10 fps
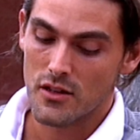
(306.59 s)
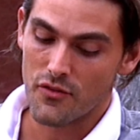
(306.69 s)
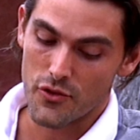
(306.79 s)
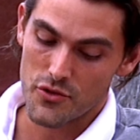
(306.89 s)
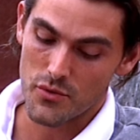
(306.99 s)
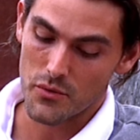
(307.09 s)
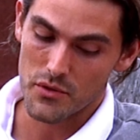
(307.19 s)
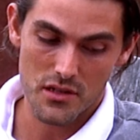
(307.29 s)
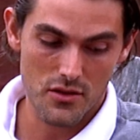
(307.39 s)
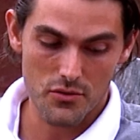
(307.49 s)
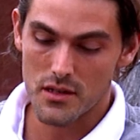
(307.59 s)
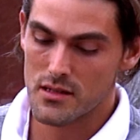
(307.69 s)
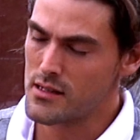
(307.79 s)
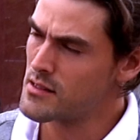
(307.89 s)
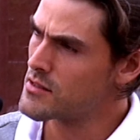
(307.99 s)
The first one was three
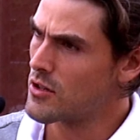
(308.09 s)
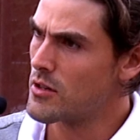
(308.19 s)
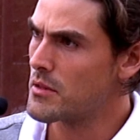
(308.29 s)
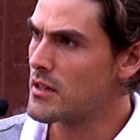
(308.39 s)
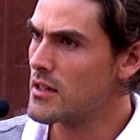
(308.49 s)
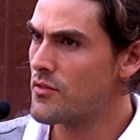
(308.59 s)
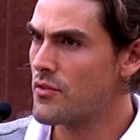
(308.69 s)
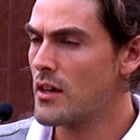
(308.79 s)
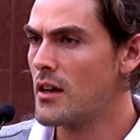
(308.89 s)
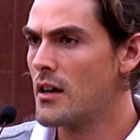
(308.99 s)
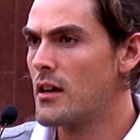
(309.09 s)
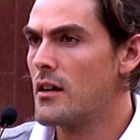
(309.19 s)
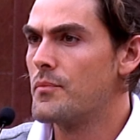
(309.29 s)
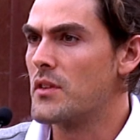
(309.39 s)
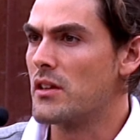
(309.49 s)
seasons ago, I believe.
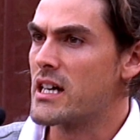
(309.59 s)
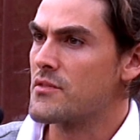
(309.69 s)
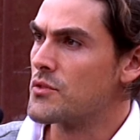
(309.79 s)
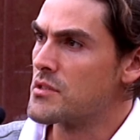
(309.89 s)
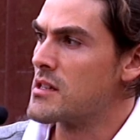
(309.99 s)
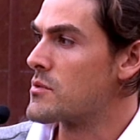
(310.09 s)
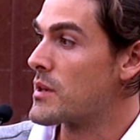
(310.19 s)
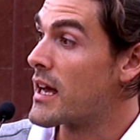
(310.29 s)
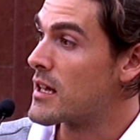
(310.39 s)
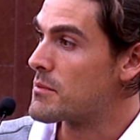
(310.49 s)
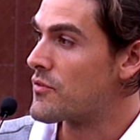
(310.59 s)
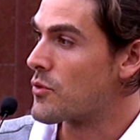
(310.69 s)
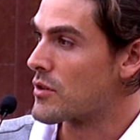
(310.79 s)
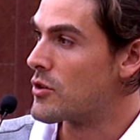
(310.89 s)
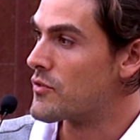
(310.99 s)
The last full season we had
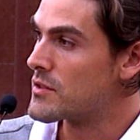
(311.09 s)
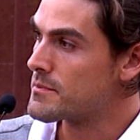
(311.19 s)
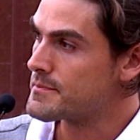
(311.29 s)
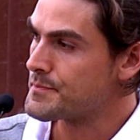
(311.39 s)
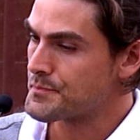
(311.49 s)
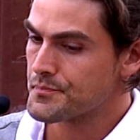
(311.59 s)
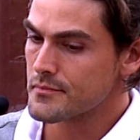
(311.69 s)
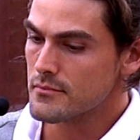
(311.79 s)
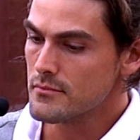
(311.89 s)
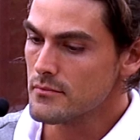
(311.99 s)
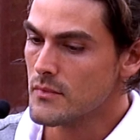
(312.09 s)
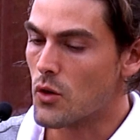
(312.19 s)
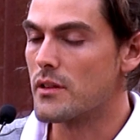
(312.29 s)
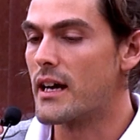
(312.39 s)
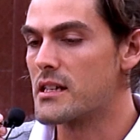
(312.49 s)
before COVID
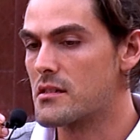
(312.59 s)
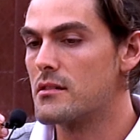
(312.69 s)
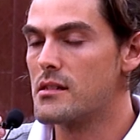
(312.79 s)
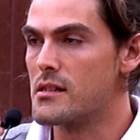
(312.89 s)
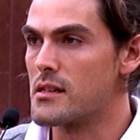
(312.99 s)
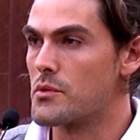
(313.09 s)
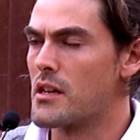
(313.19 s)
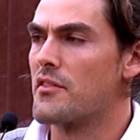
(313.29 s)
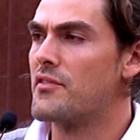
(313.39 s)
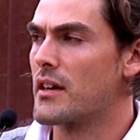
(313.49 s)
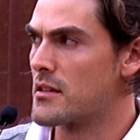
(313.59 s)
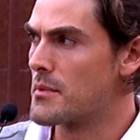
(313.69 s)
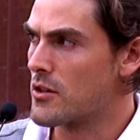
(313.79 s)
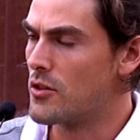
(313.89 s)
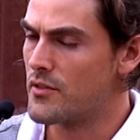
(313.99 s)
or last season that was not
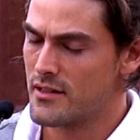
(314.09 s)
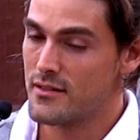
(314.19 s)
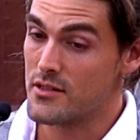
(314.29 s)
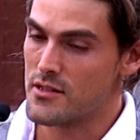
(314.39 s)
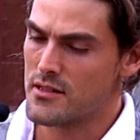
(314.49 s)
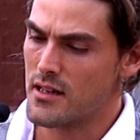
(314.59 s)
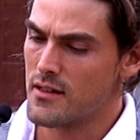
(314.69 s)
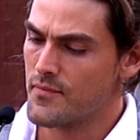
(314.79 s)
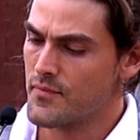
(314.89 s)
affected by COVID, I should say.